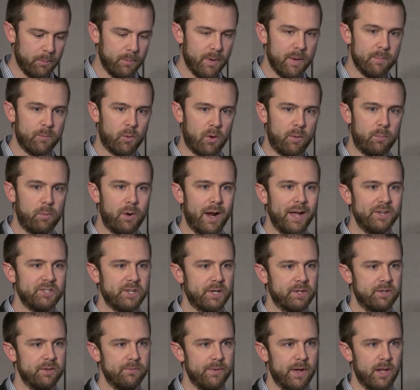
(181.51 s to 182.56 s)
bit more
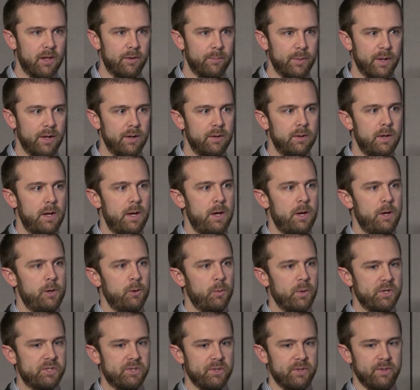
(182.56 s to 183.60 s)
project development,
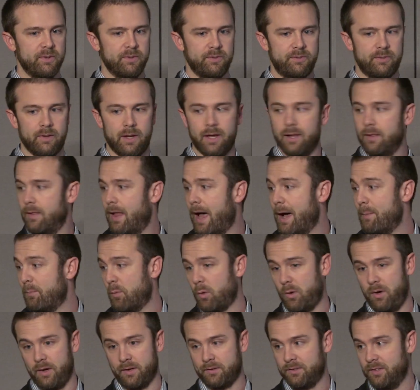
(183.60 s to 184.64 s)
which is a lot
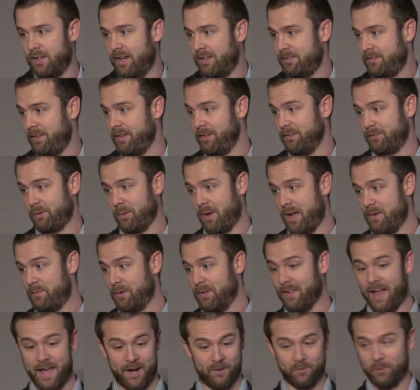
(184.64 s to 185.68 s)
more exhausting. So I have a
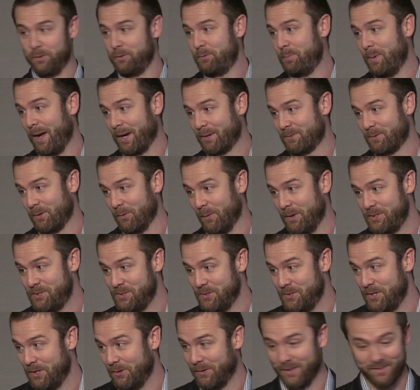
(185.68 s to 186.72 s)
lot of respect for what
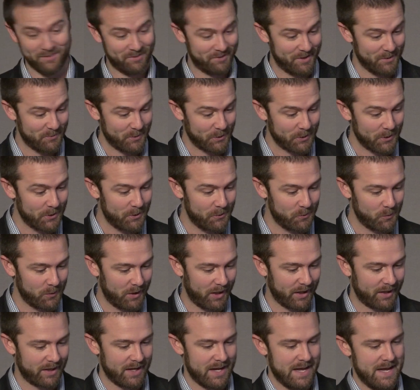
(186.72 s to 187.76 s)
you do. It's difficult
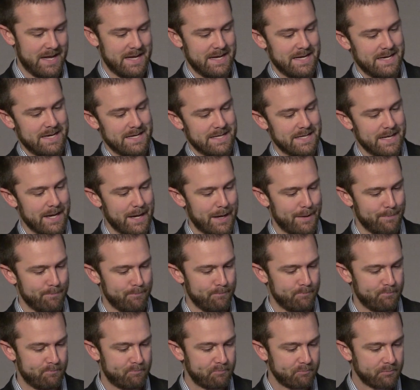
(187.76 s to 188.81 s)
work.
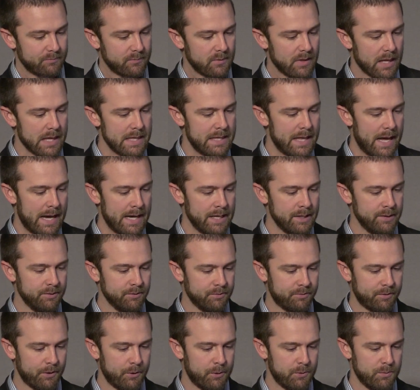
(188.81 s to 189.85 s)

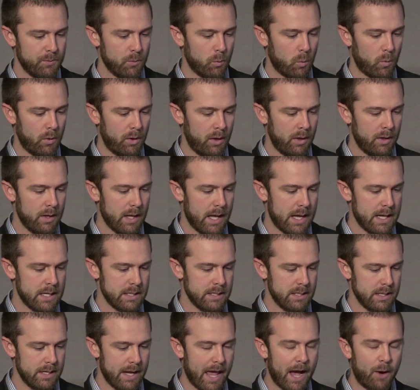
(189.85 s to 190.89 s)
So
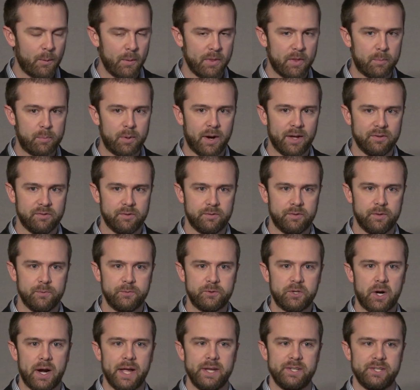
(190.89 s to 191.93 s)
we're now in the process of
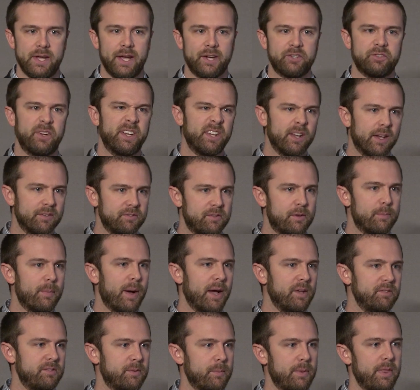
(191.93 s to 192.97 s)
trying to actually
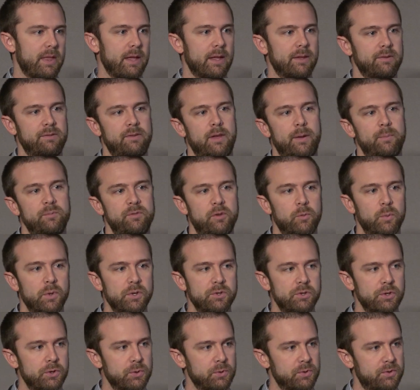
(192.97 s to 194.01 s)
customize some of the enzymes that we
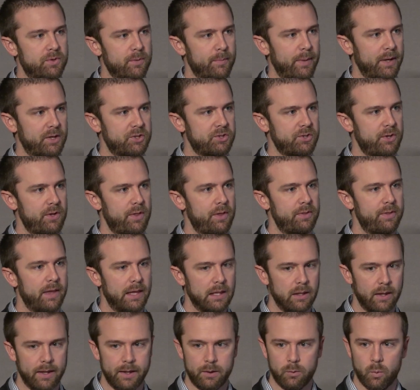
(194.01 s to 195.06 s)
do to make sure that they
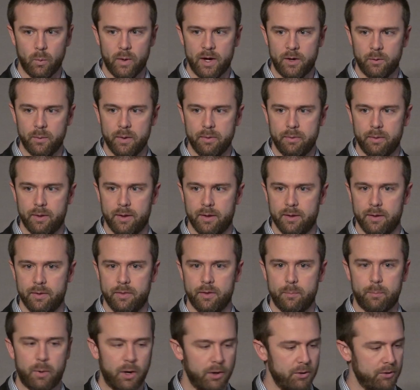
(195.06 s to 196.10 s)
link well with
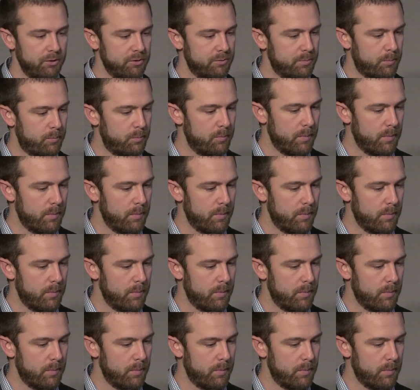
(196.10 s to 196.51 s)
the partner's